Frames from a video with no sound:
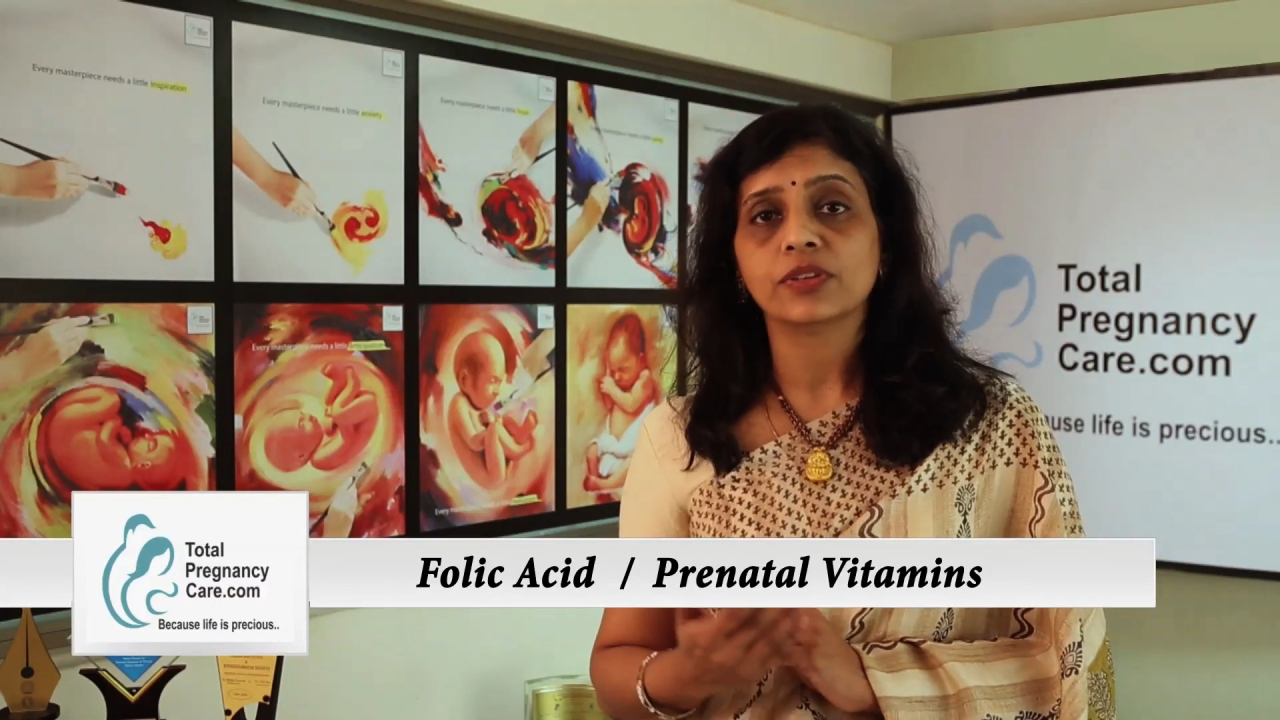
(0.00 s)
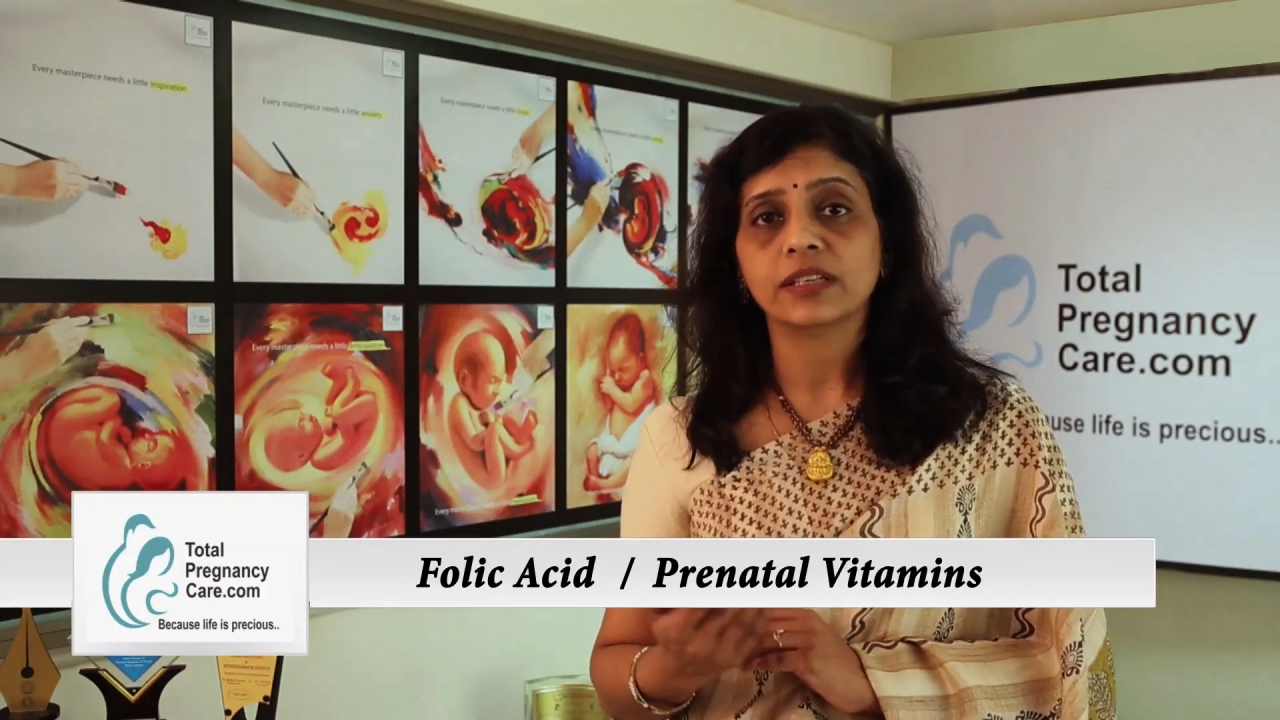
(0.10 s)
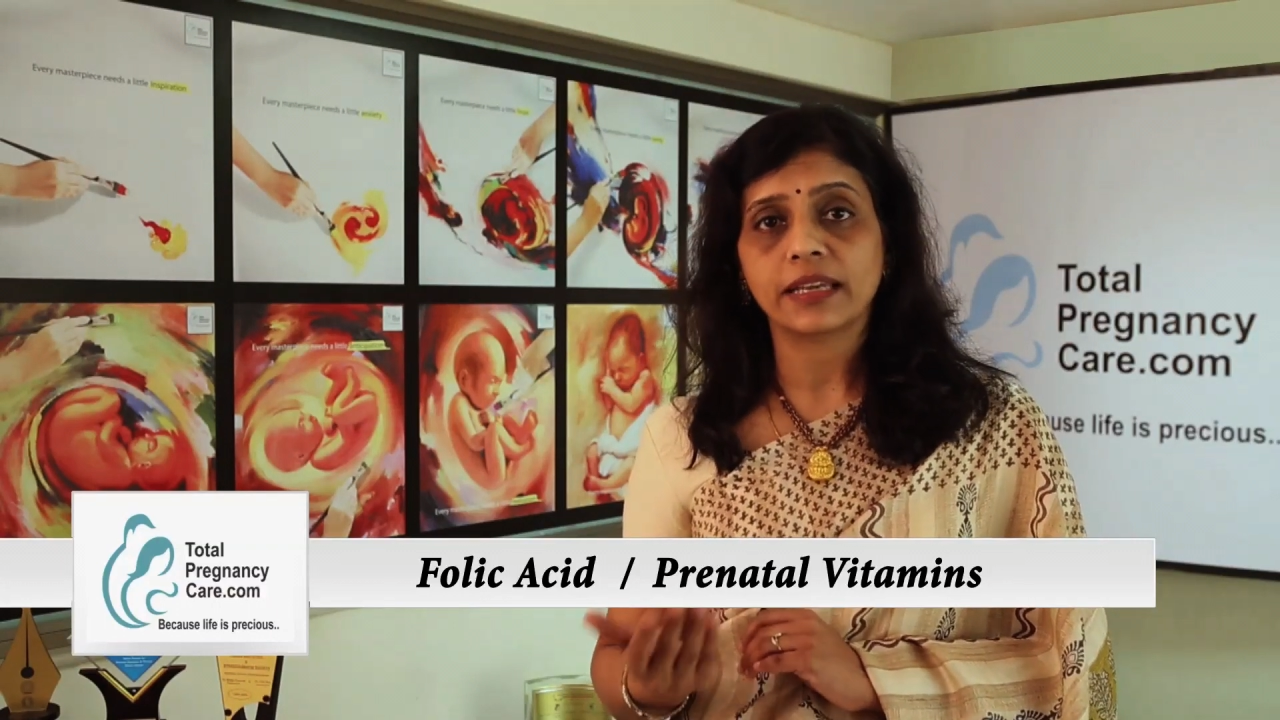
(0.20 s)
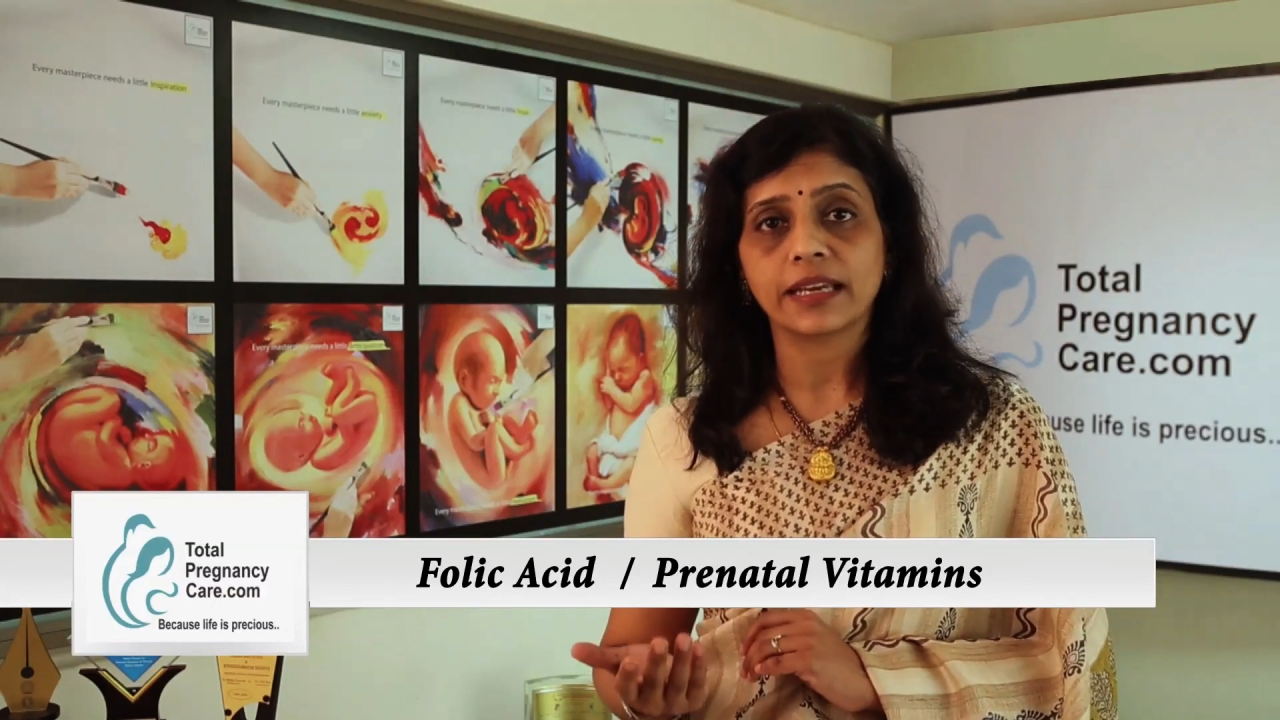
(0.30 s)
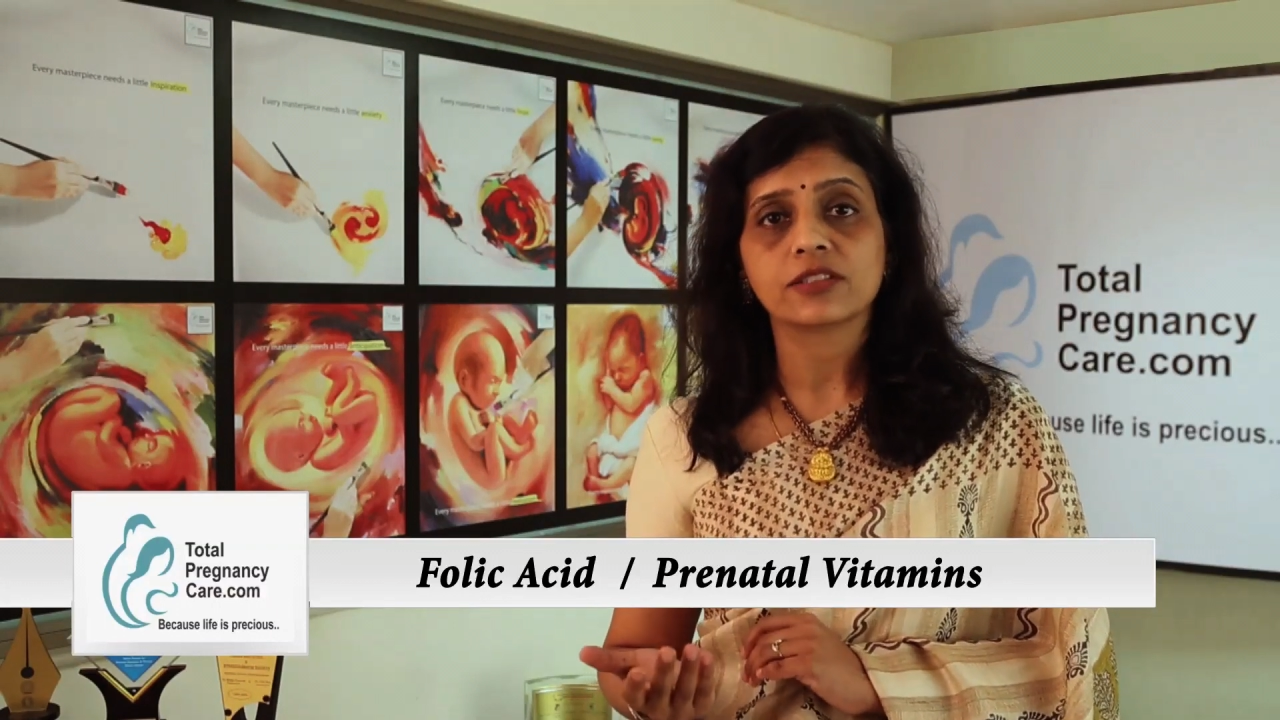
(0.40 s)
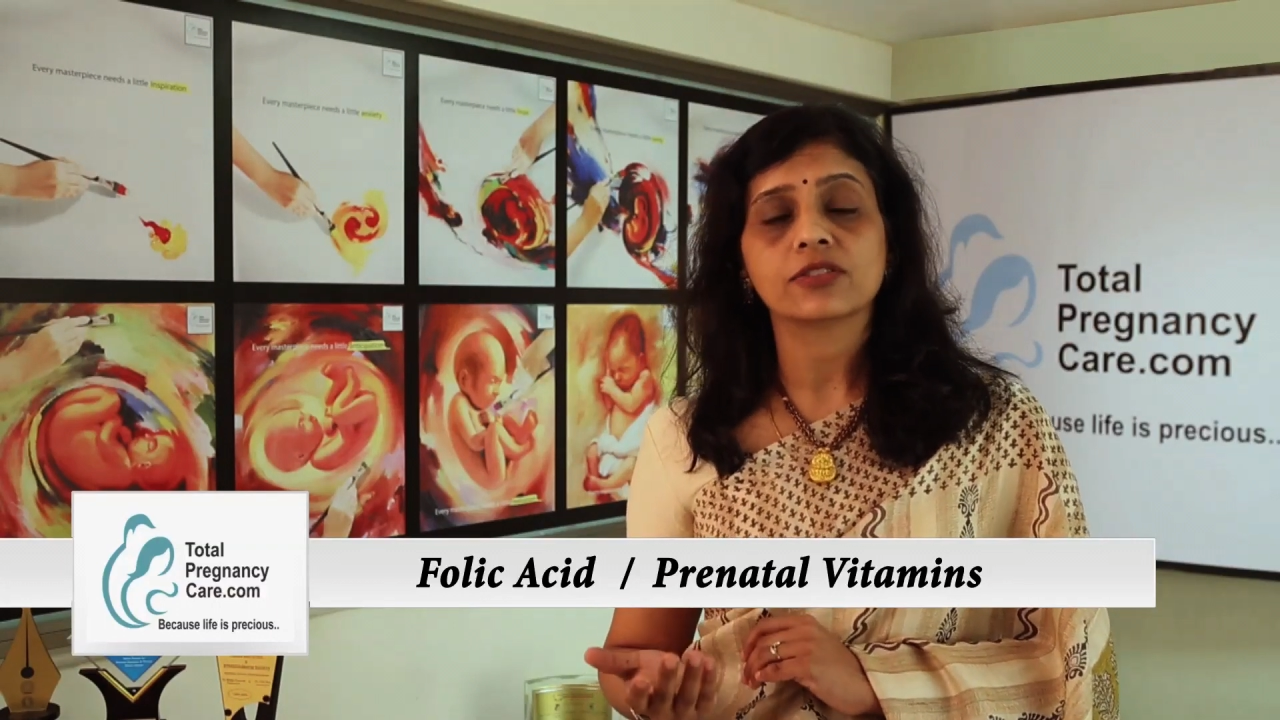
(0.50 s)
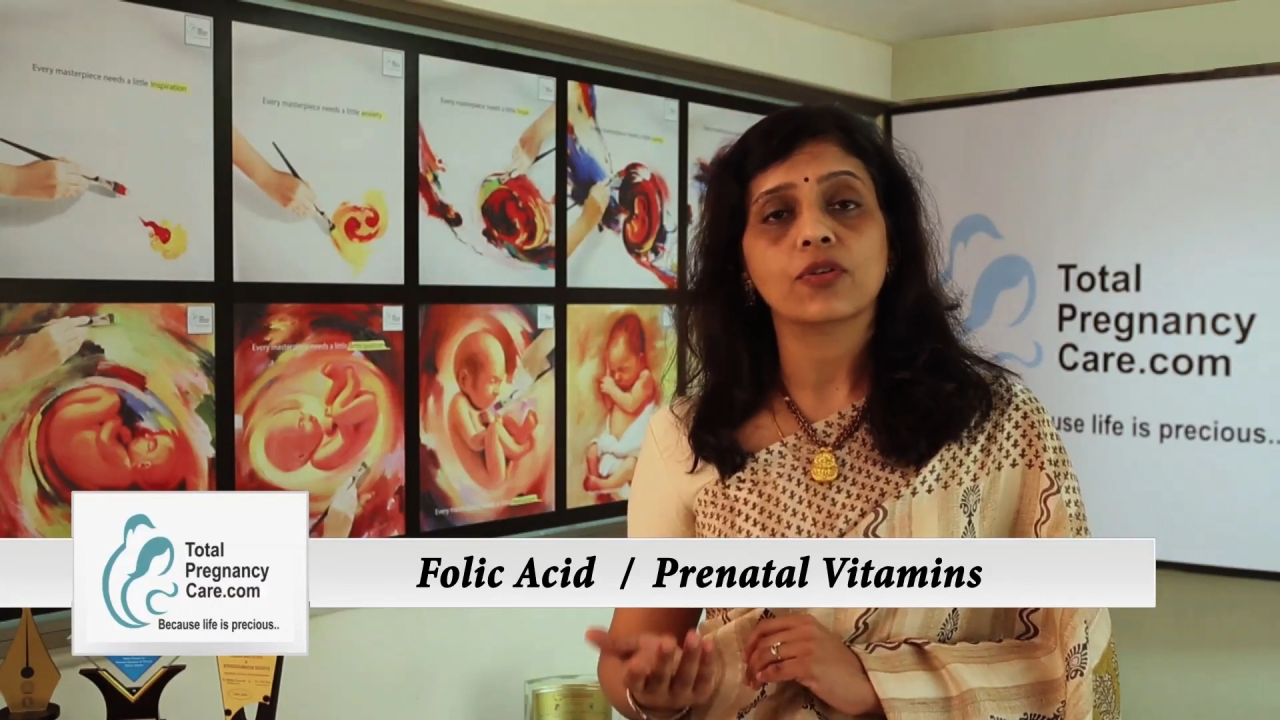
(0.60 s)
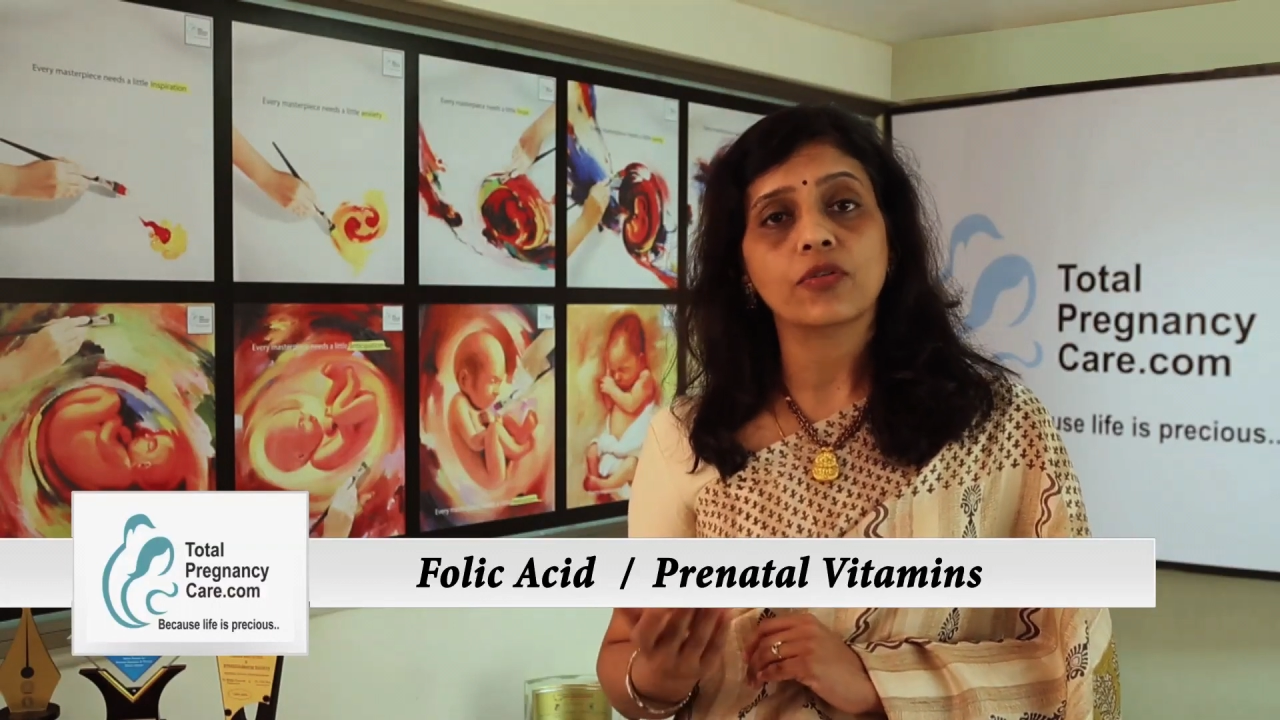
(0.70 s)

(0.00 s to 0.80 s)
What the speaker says: you can get